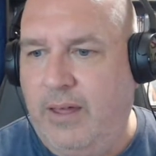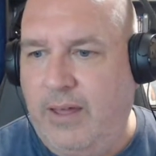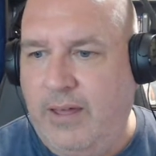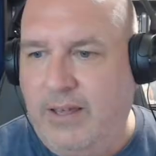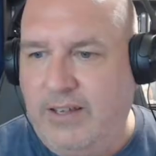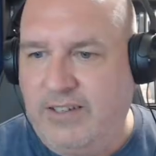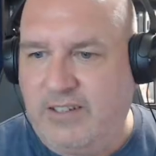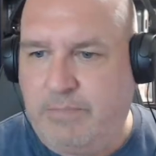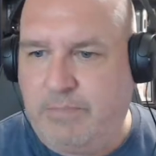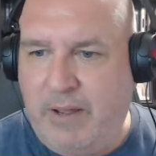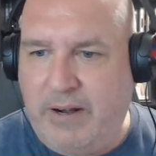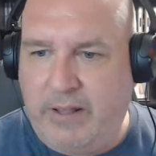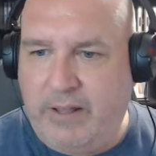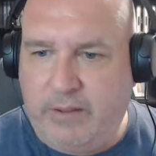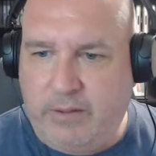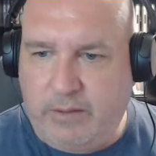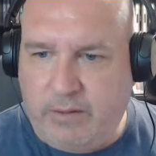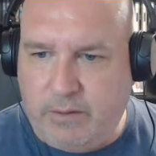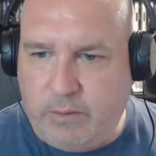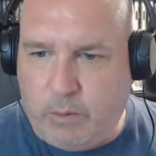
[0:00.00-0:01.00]

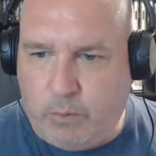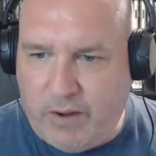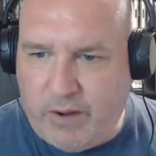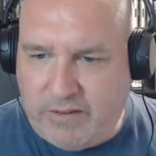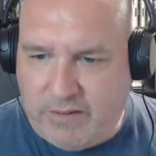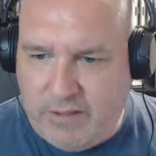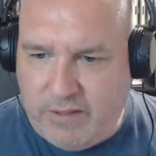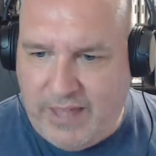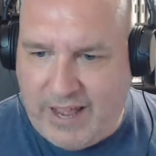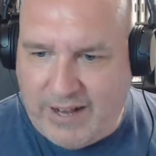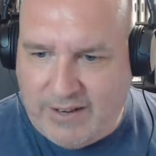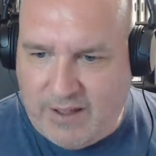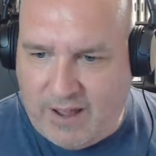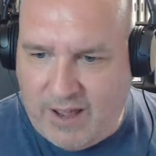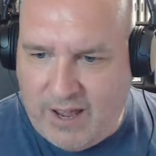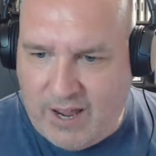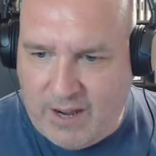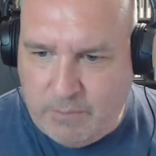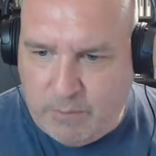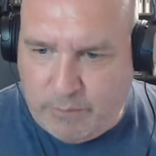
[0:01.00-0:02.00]
Spending the rest of that
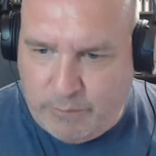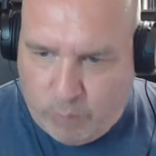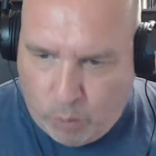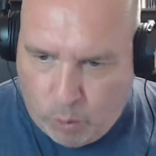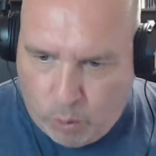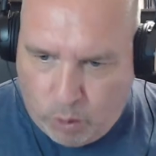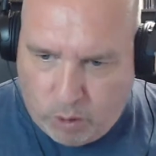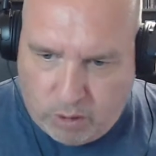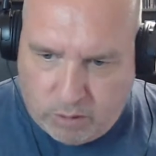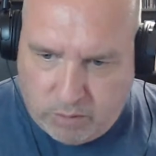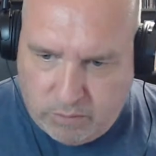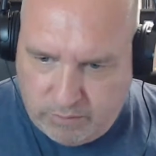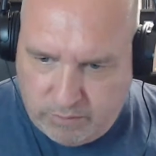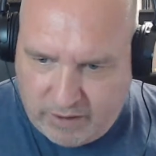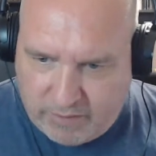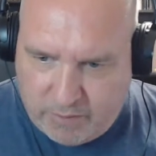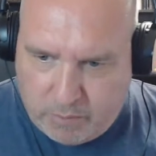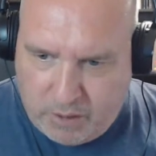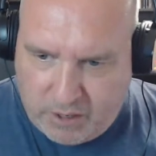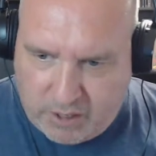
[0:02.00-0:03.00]
time before
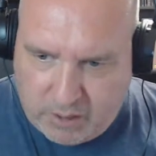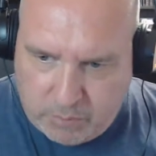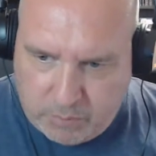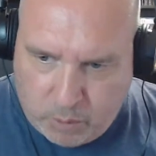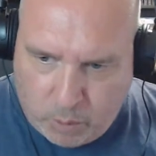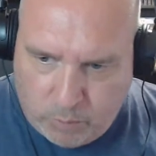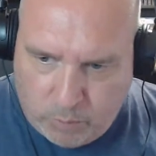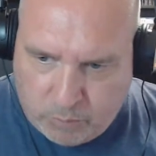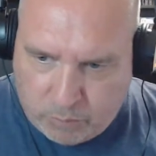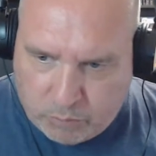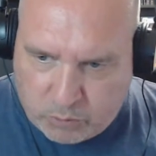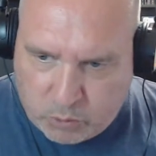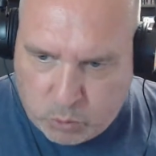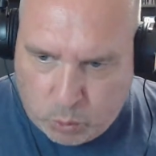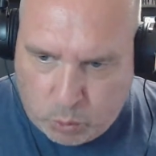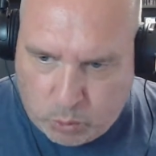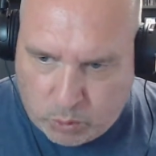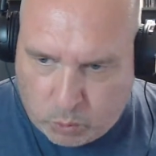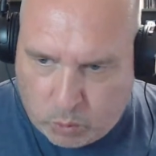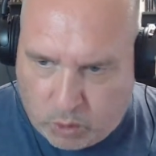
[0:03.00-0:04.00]
everybody comes home from
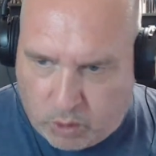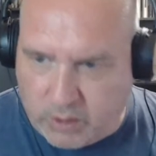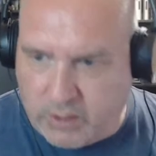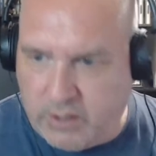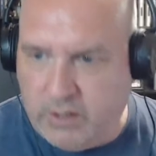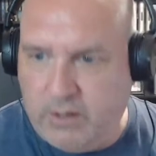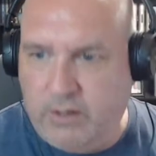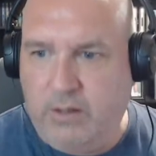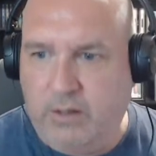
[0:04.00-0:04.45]
school and work,